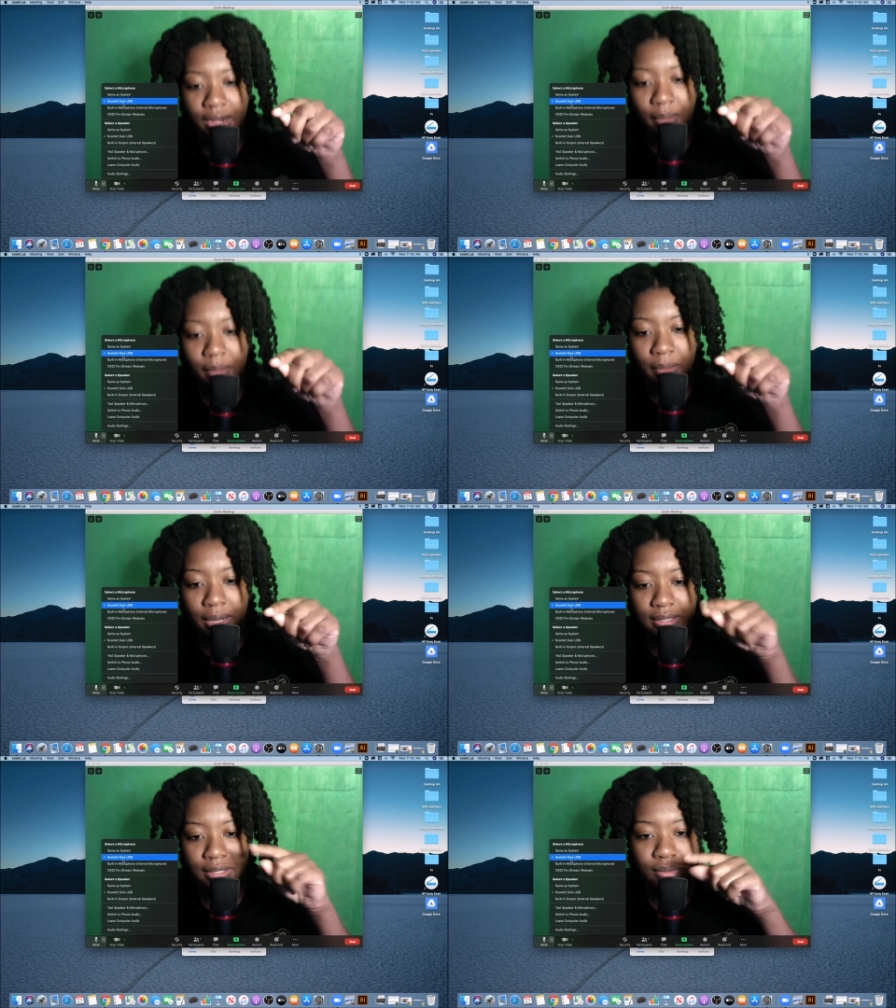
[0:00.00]
and I'm gonna
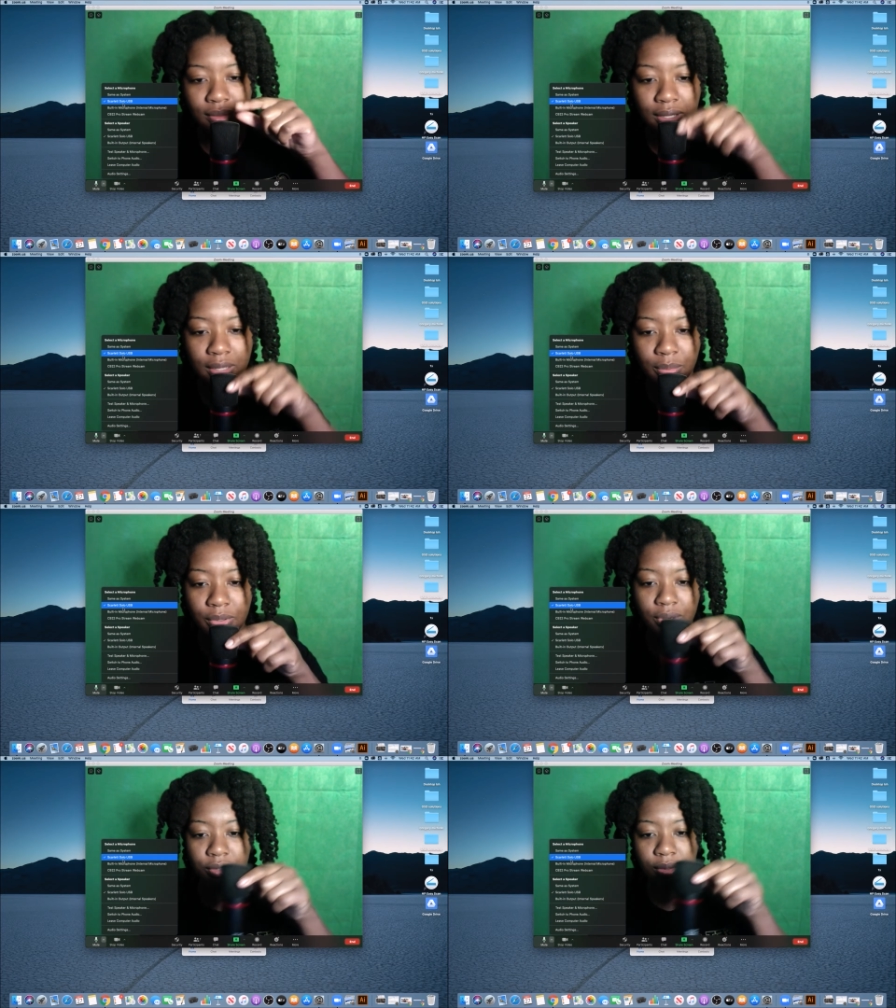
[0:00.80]
tilt the
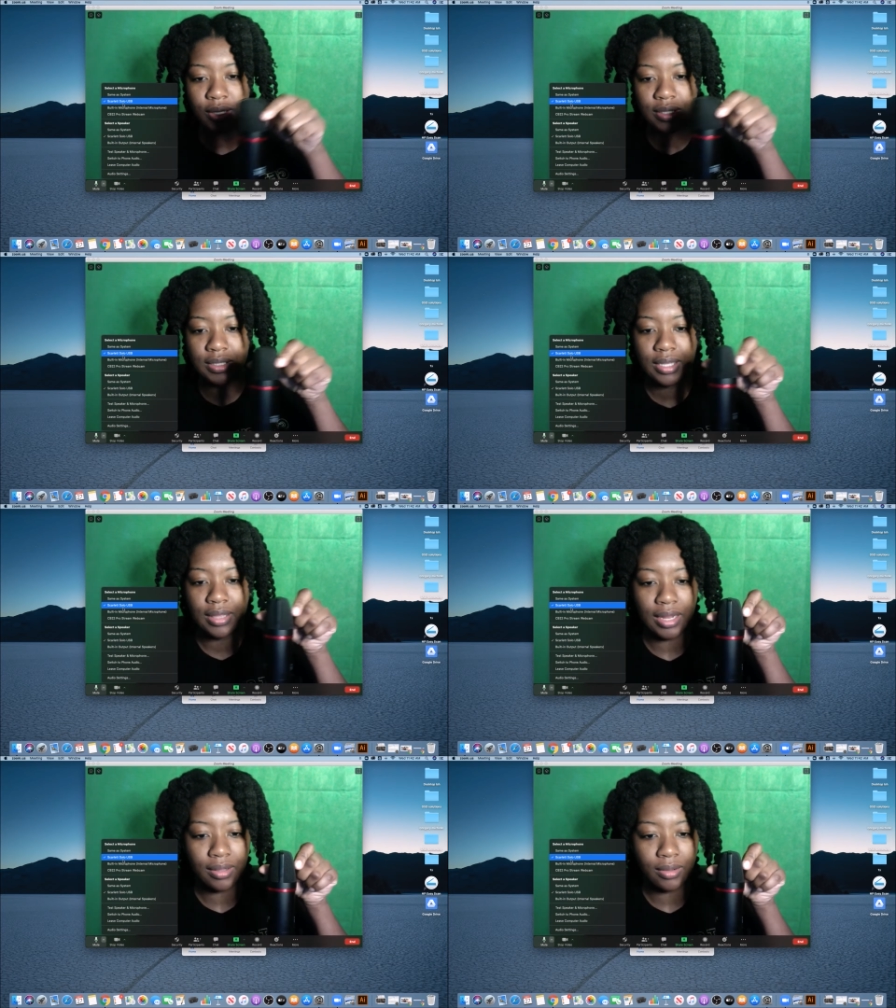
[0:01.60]
computer so you can see
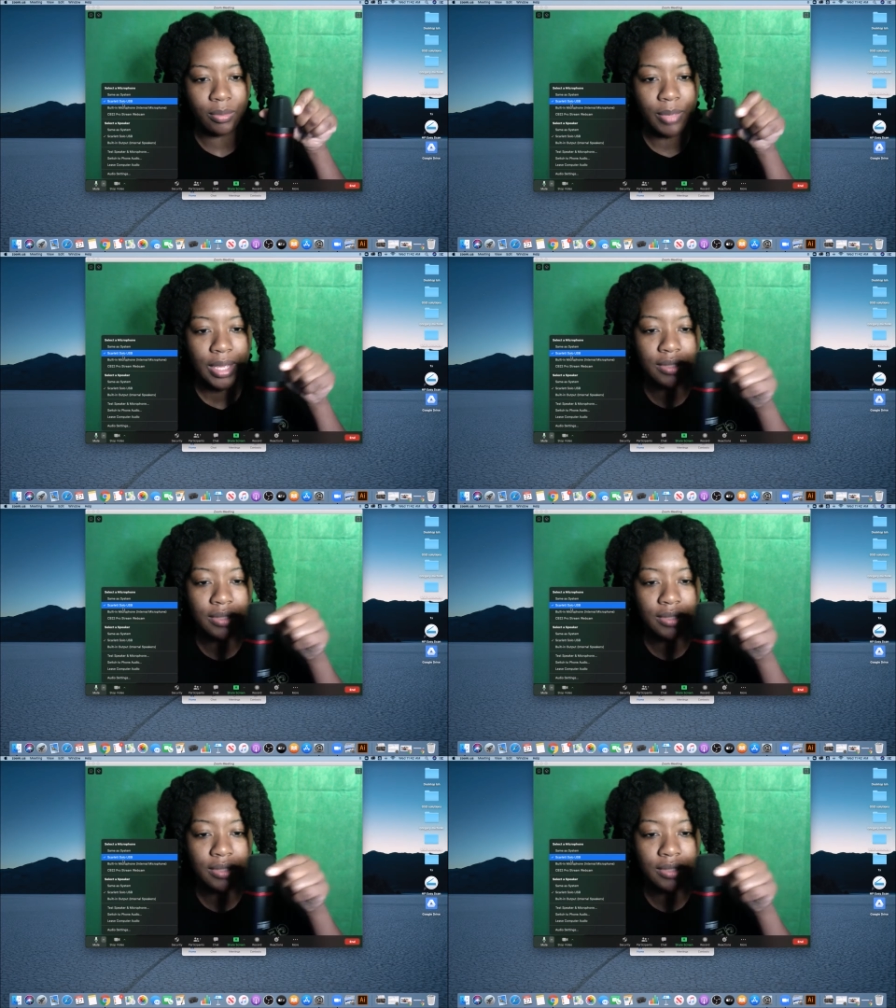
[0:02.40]
that a little bit.